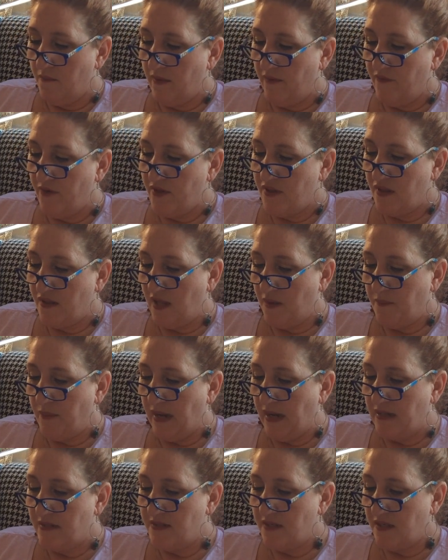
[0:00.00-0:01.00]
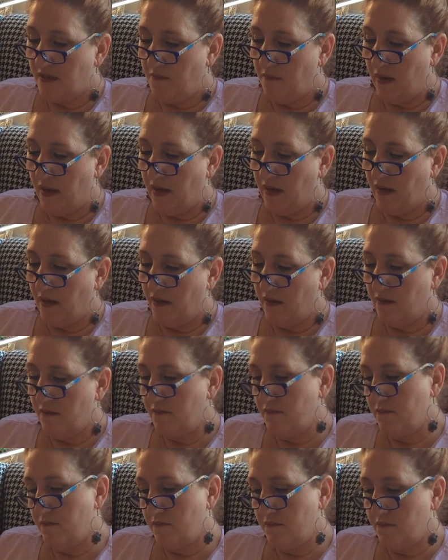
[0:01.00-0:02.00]
Ever since I painted my
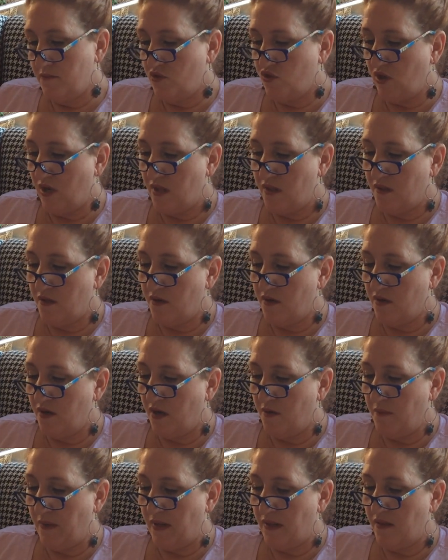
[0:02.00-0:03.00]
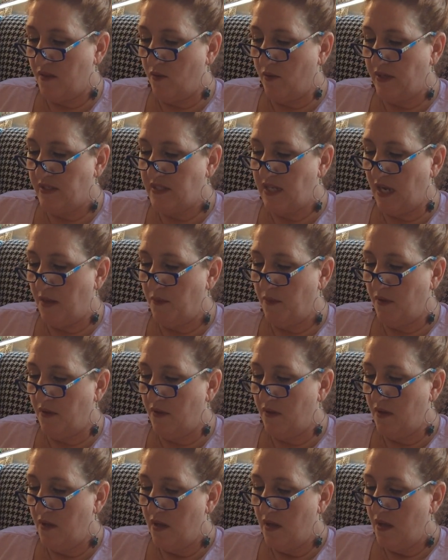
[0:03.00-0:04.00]
dresser and my sewing
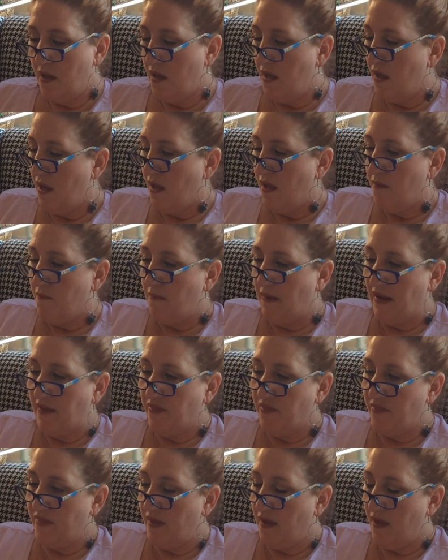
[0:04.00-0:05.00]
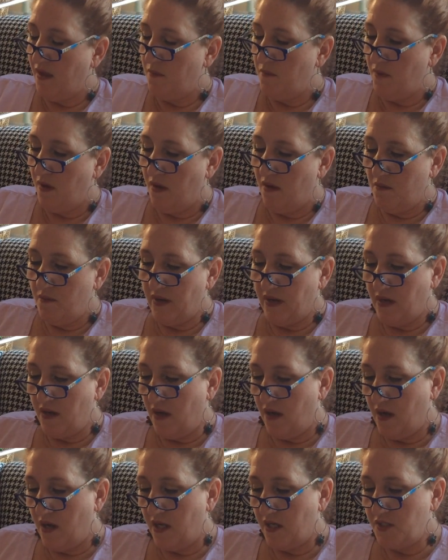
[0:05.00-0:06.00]
table, my thumb, oh my
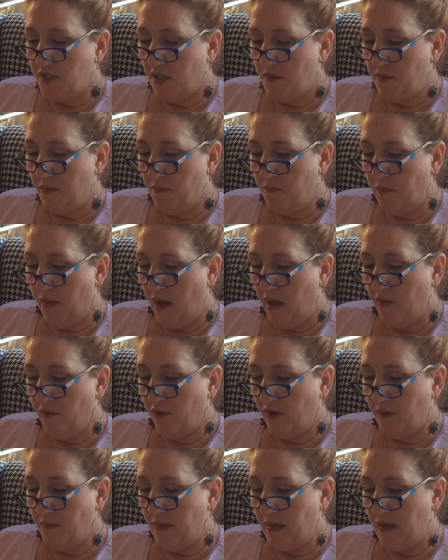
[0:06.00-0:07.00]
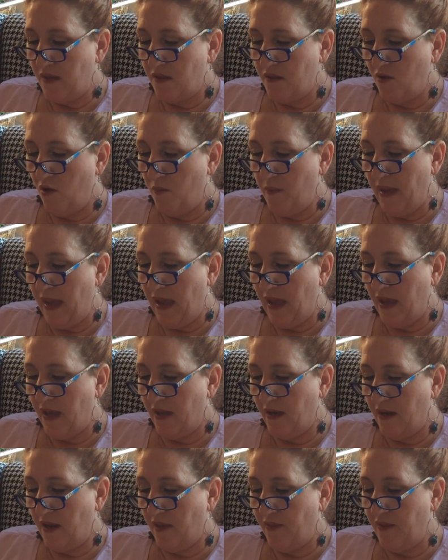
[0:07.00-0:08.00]
gosh, has been bothering me so
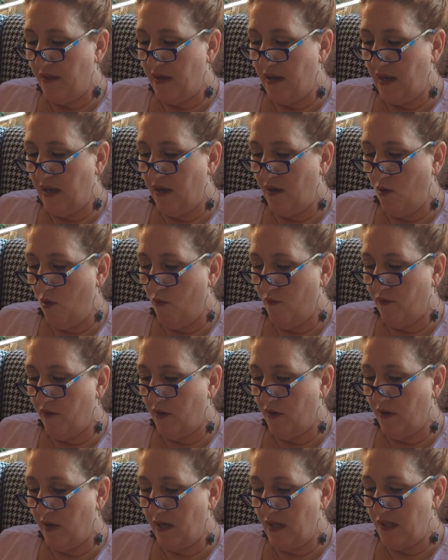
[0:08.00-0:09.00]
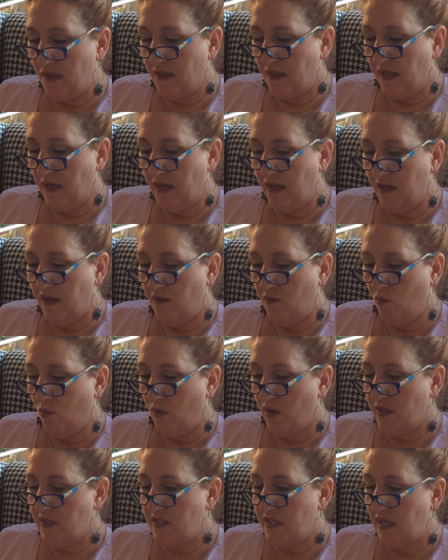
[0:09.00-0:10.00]
bad. I think I overextended and
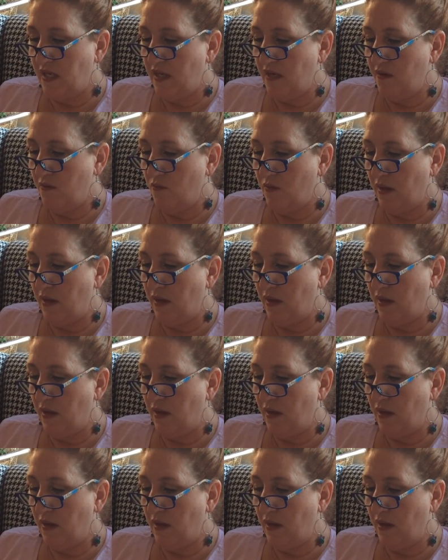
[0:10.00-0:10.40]
worked it